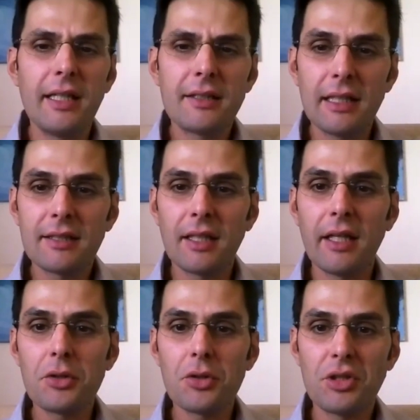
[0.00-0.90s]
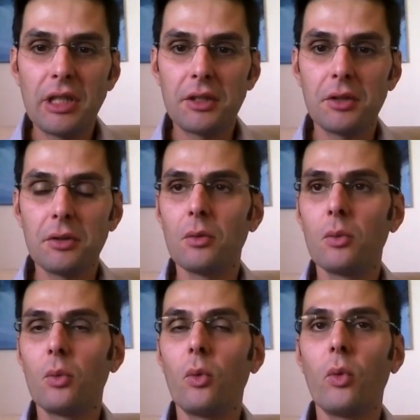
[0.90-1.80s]
And it's kind of interesting too,
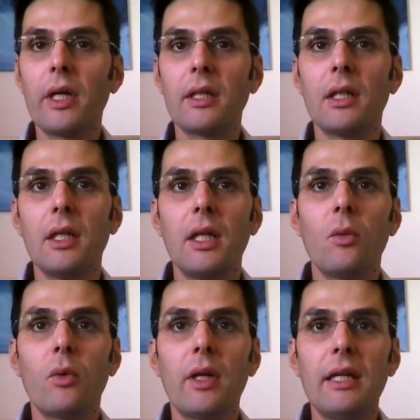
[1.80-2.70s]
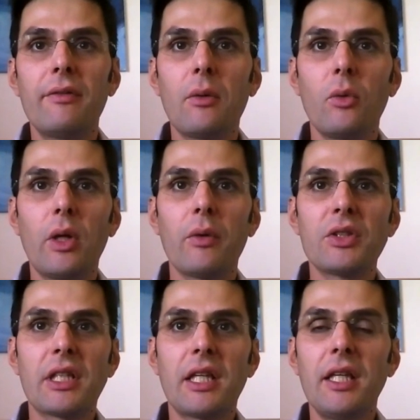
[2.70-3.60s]
when when I
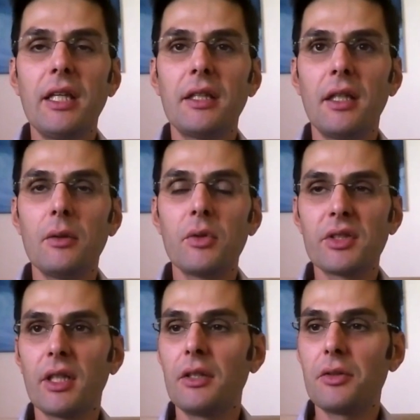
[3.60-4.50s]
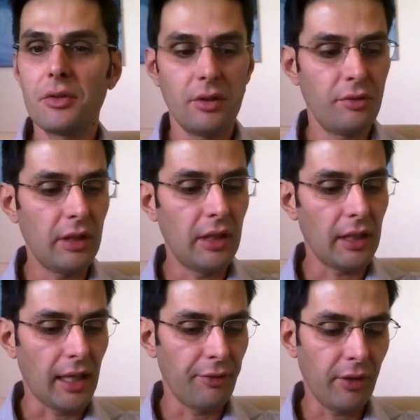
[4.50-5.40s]
was a kid, it was kind of interesting to feel
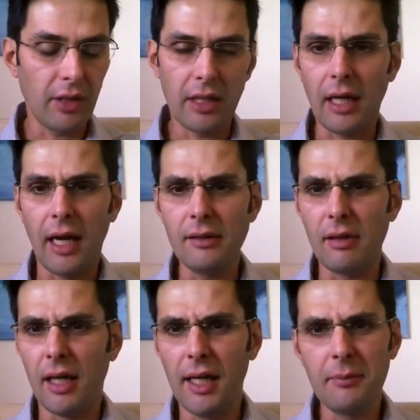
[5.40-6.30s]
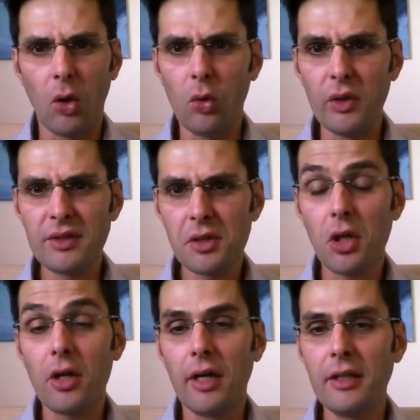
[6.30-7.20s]
like I felt like I'm always in
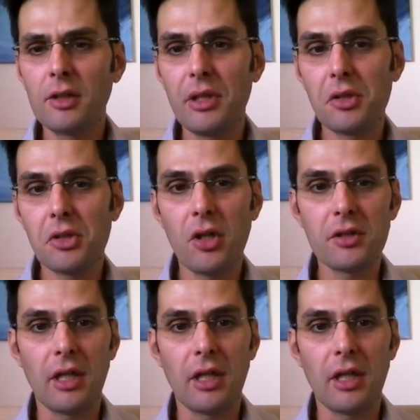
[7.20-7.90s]
charge. I need to be in charge.